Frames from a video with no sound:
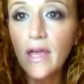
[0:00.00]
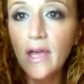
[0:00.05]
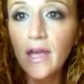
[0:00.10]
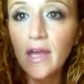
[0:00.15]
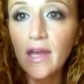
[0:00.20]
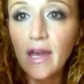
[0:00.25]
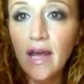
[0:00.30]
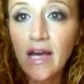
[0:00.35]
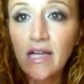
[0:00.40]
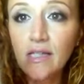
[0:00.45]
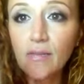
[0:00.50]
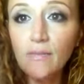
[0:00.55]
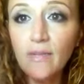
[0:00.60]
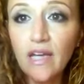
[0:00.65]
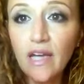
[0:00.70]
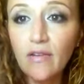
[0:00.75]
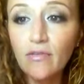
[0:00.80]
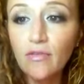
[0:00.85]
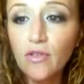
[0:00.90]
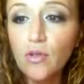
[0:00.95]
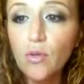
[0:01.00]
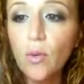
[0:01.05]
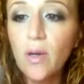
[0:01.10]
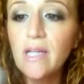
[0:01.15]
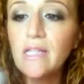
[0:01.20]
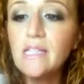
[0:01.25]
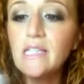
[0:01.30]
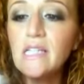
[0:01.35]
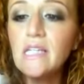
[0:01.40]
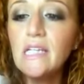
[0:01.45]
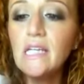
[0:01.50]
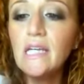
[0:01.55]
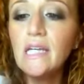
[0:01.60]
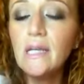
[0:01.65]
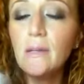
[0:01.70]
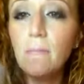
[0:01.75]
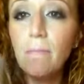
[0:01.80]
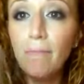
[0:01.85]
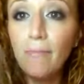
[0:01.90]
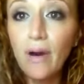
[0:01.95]
in SPF 20
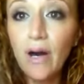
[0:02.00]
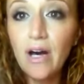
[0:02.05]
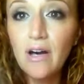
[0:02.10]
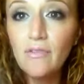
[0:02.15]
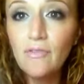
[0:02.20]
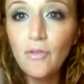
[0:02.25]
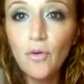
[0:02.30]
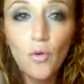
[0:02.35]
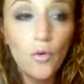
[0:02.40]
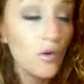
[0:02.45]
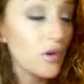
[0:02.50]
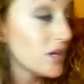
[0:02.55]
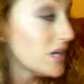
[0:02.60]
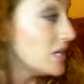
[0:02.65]
in buff or